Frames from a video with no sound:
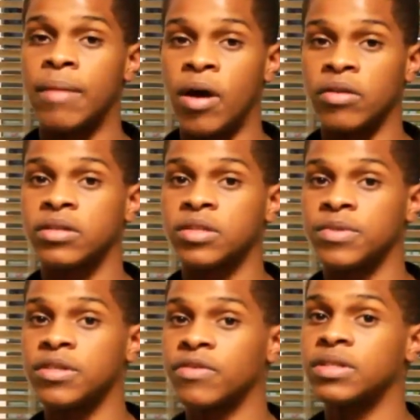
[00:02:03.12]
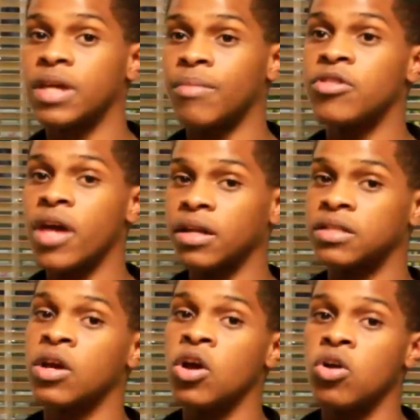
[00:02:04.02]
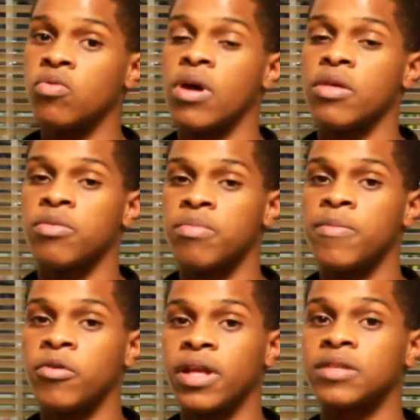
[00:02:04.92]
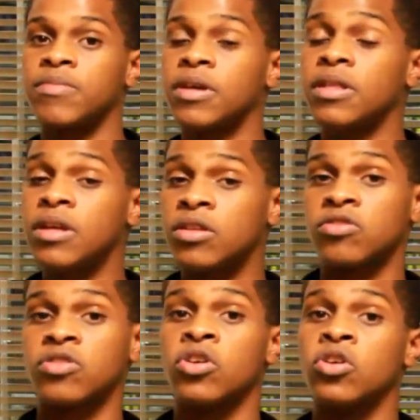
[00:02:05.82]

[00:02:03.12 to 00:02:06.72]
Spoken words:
about a specific subject with people that speak in English.